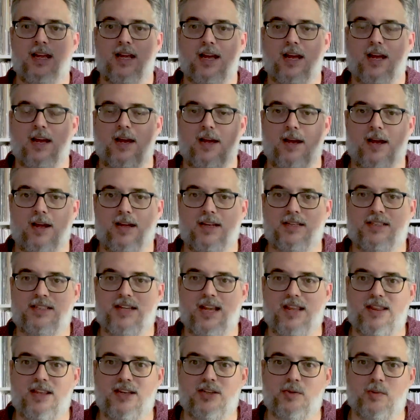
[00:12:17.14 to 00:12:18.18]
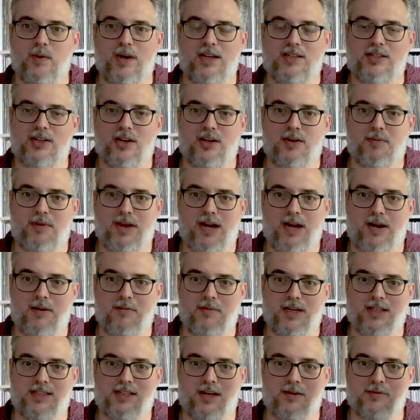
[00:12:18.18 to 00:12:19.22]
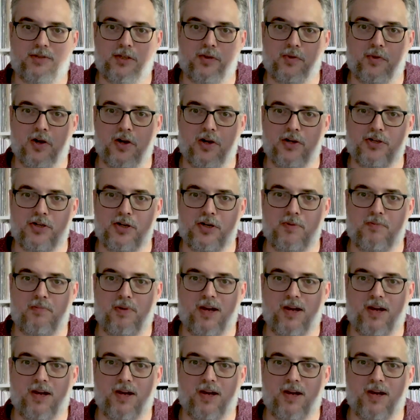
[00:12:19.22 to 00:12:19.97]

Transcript: I said this when I talked about it in my top 200,